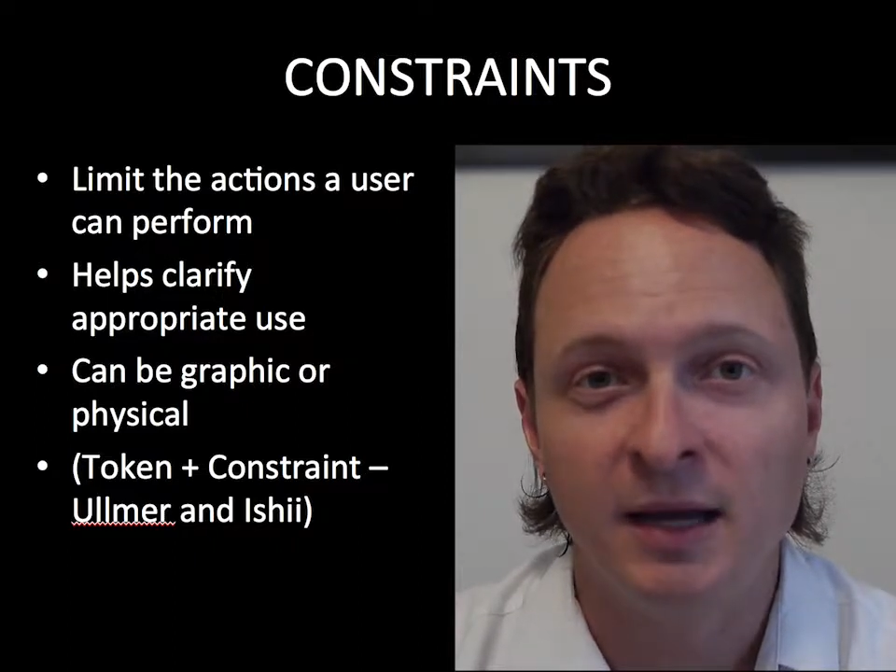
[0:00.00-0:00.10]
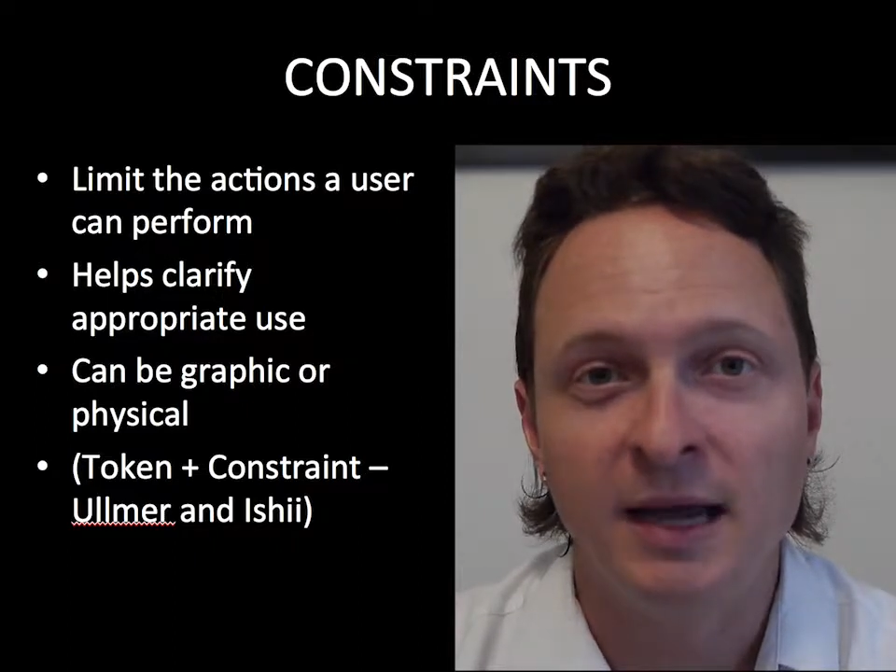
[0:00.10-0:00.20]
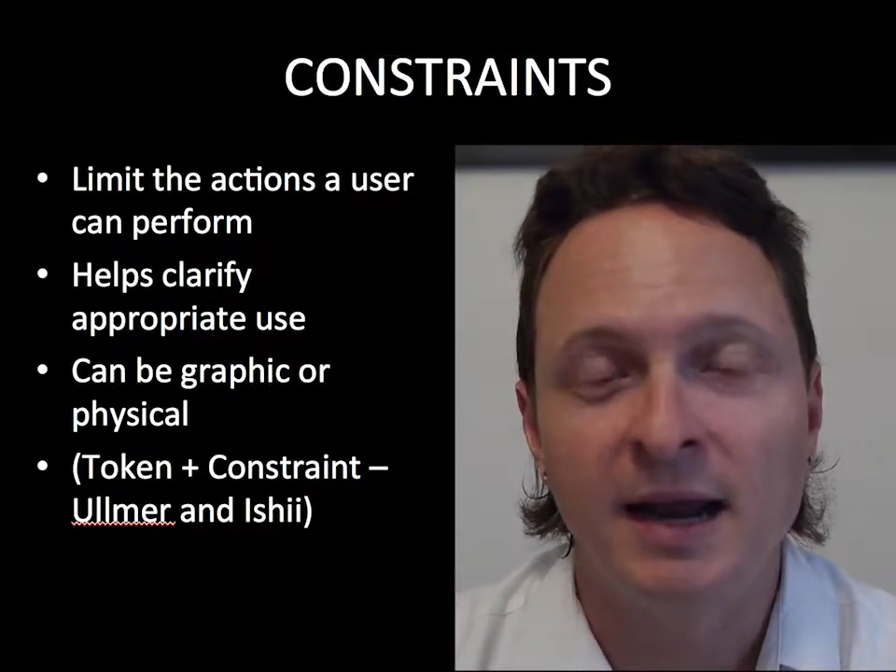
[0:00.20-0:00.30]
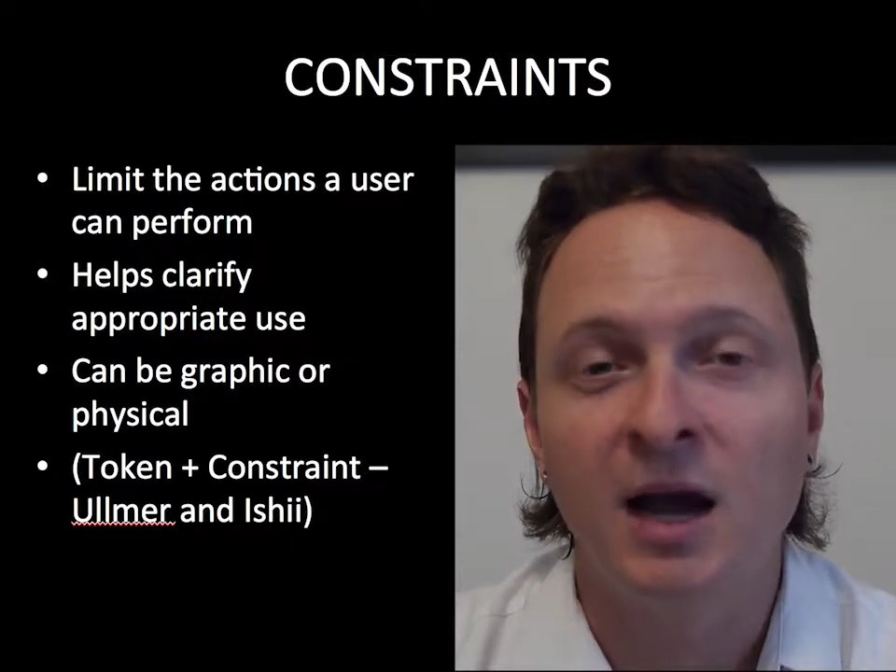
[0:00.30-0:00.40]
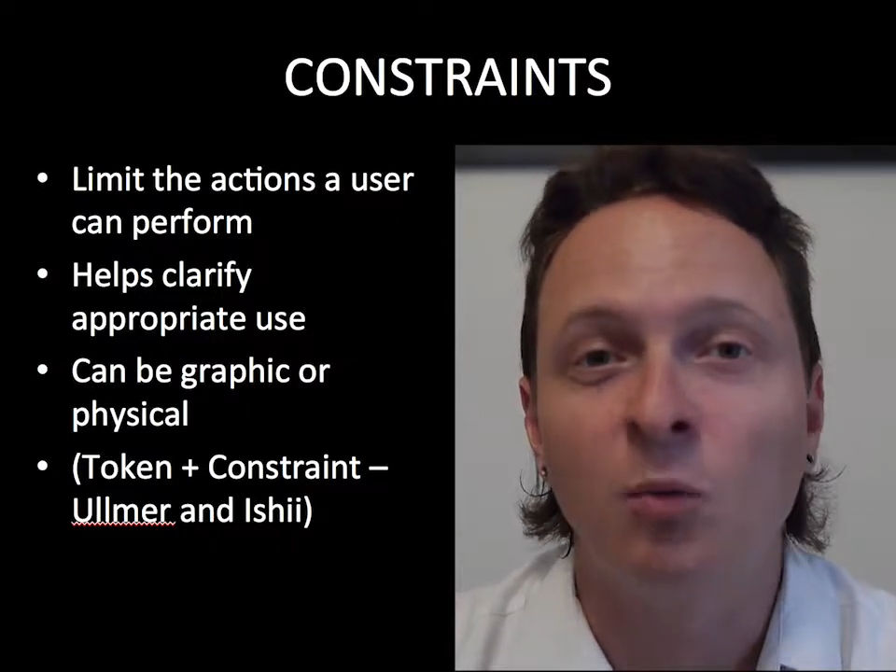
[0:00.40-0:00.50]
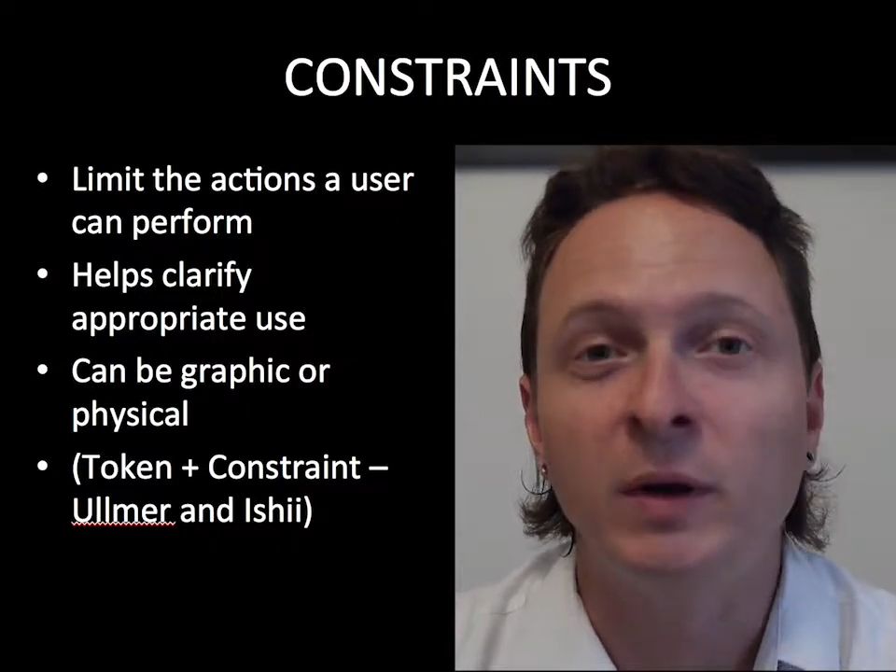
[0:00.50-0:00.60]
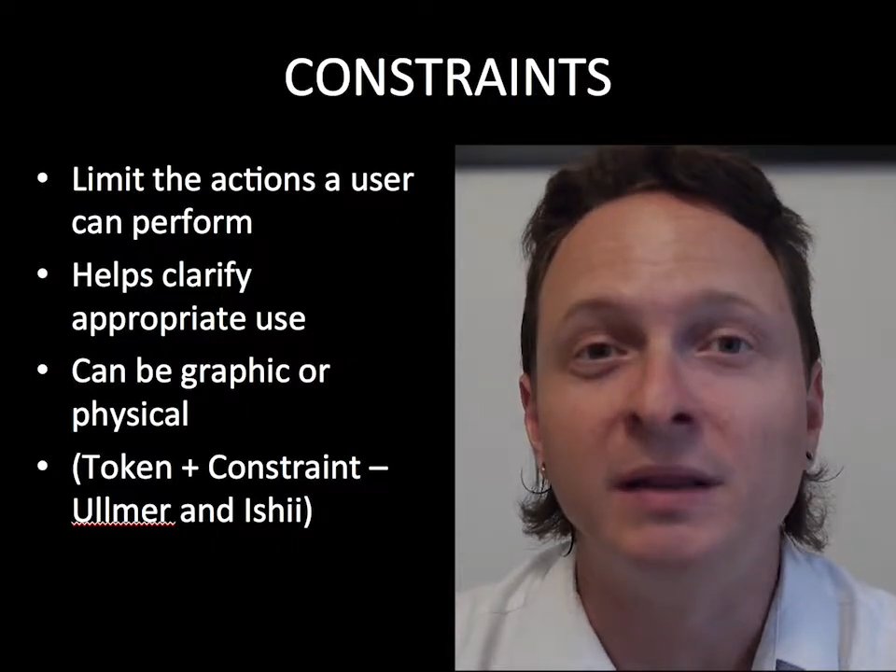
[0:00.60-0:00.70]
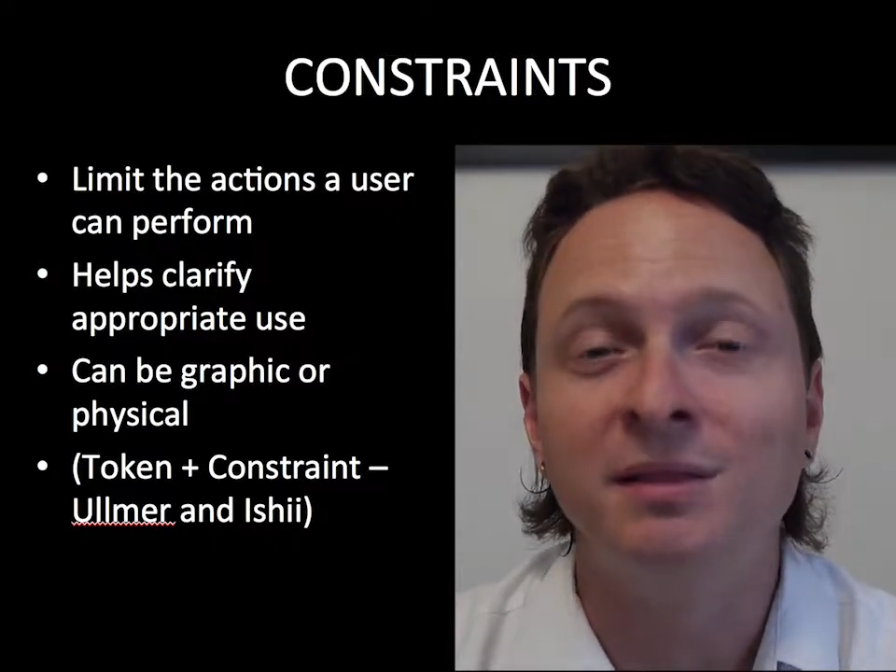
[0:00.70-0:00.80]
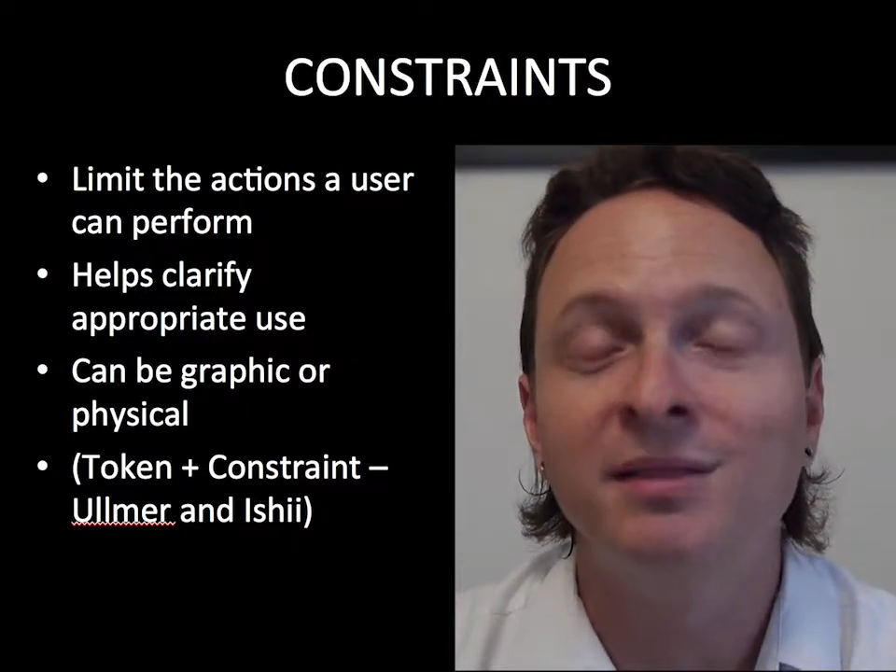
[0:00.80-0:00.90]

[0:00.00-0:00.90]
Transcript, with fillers: and how we